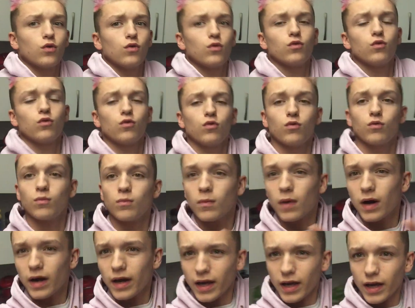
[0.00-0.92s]
Oh,
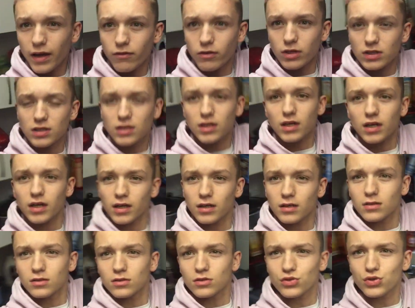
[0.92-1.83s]
my hair is
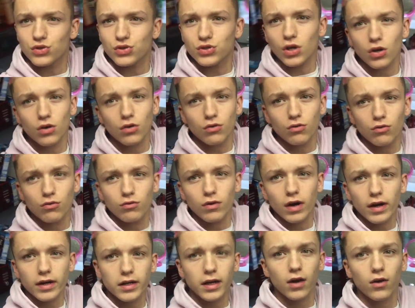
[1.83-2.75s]
done, so
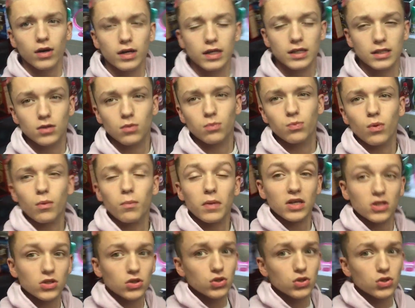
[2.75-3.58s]
right now I need to put my